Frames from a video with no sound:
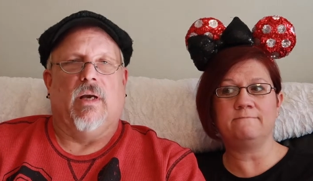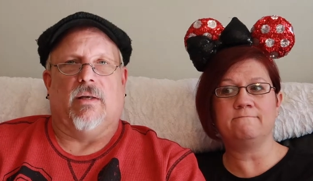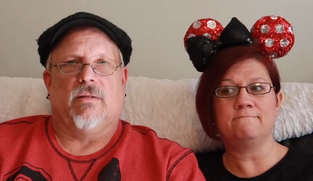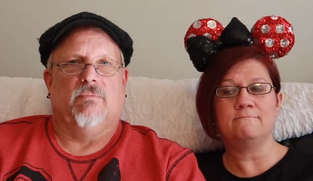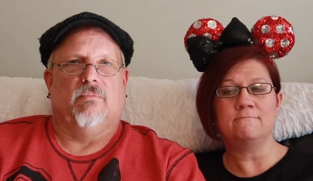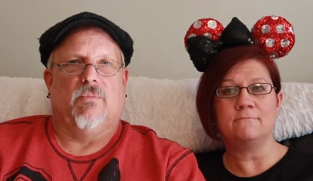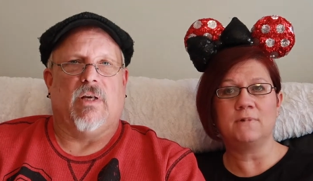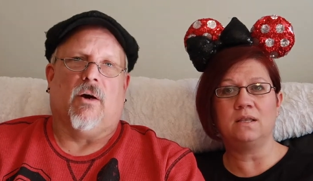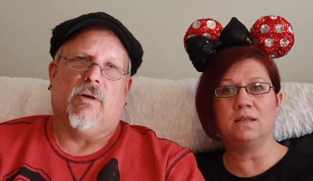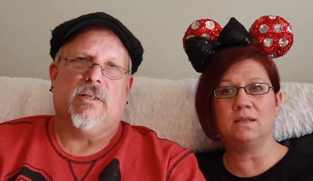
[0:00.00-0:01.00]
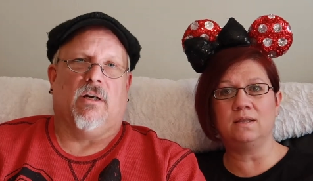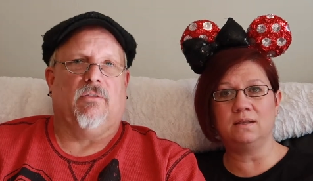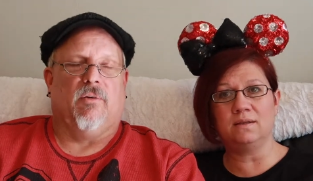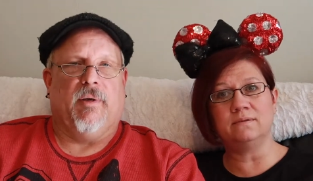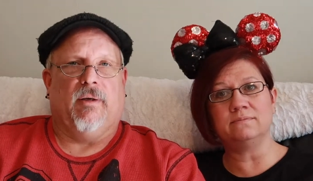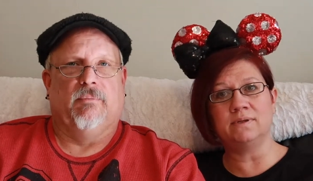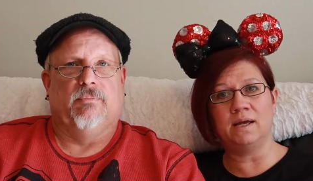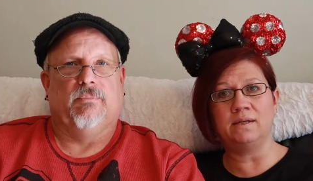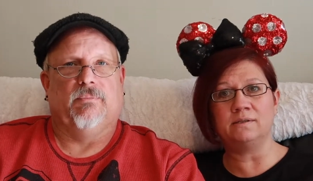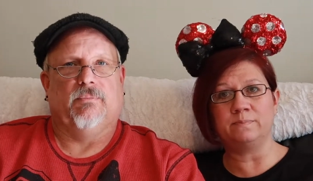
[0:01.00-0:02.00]
Speaker 1: Yes, Tower Terror for me.
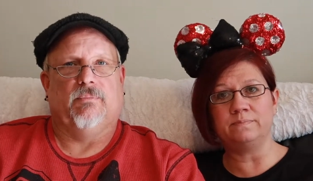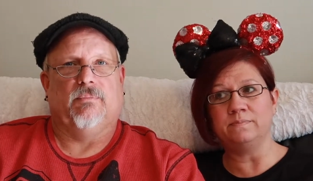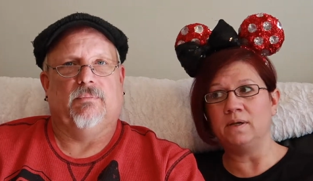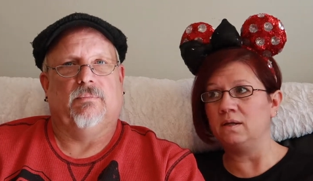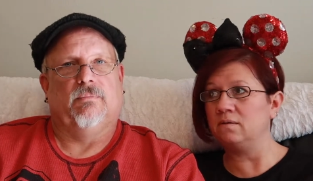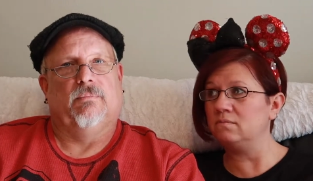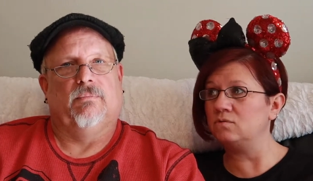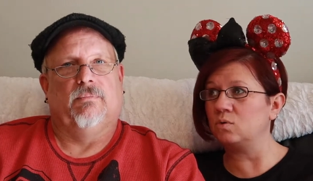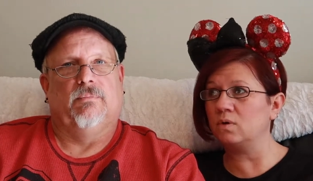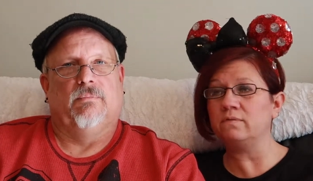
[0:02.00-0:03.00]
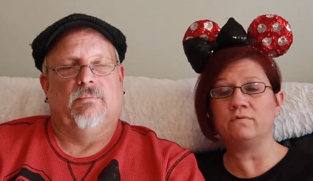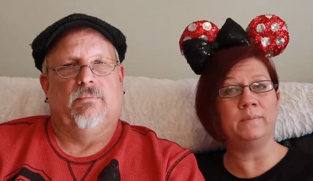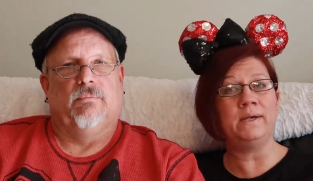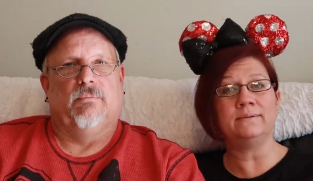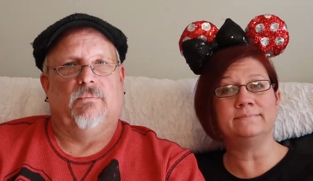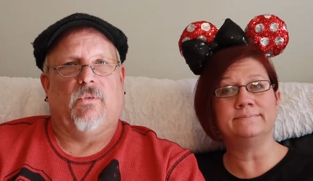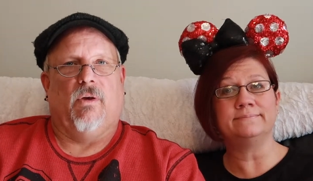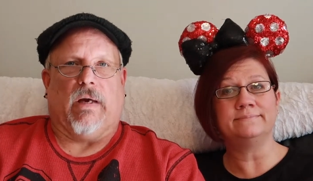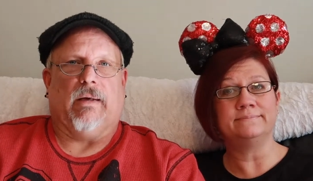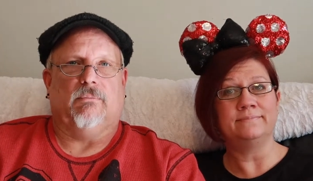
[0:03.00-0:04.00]
Speaker 2: And, and Soarin' for me.
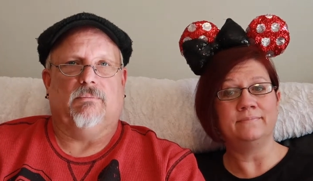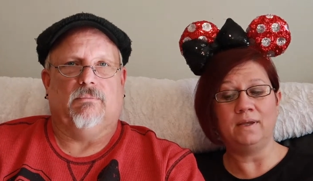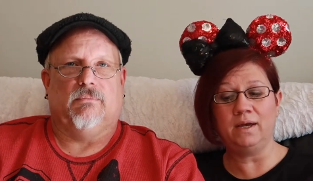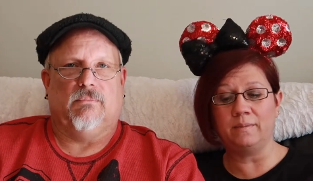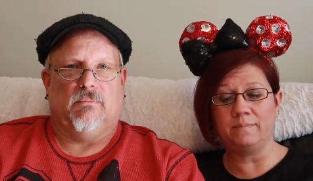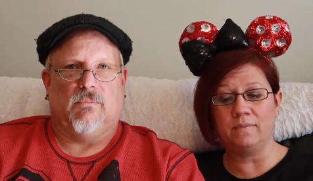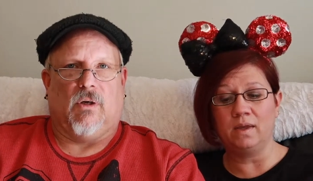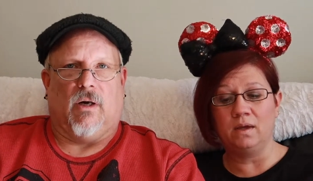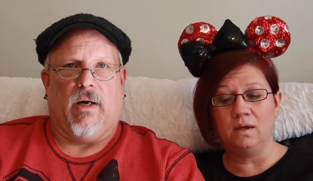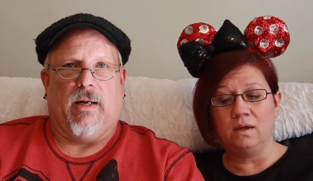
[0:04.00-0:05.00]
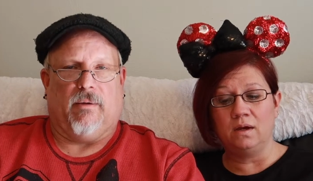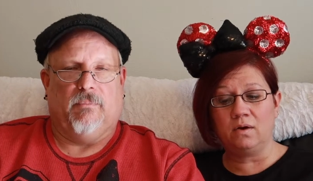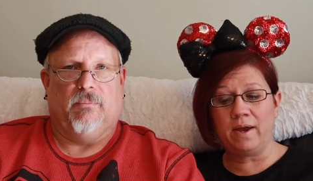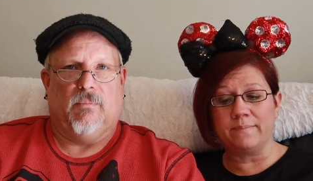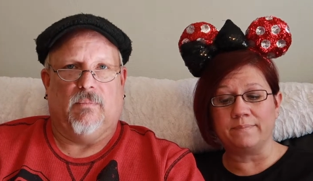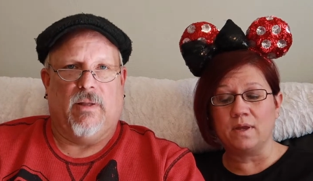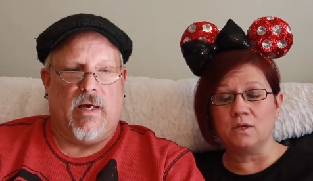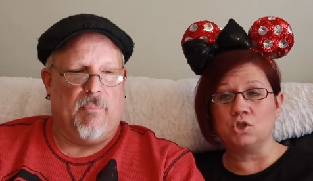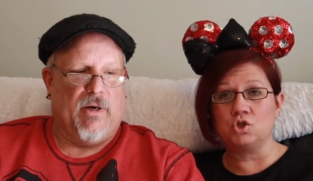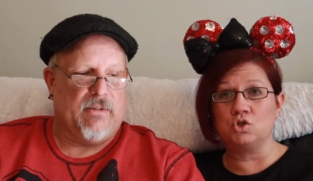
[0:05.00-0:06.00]
Speaker 1: Okay. Yeah. All right. Okay. And
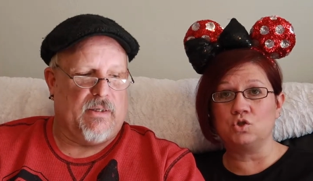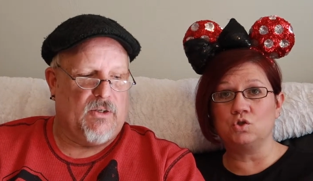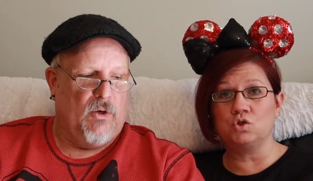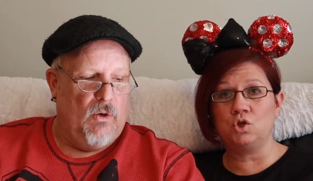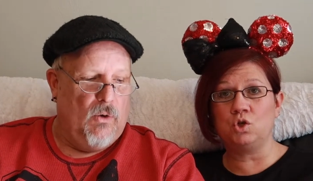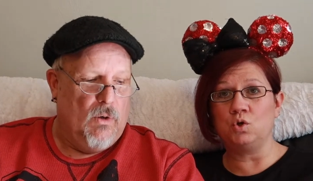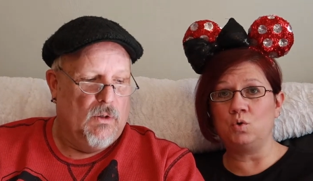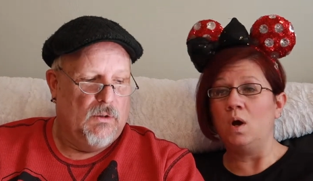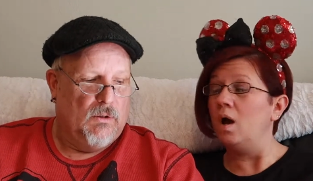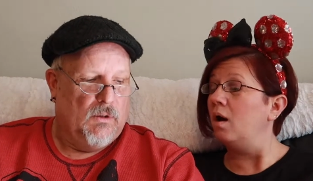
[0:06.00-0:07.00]
that brings us to...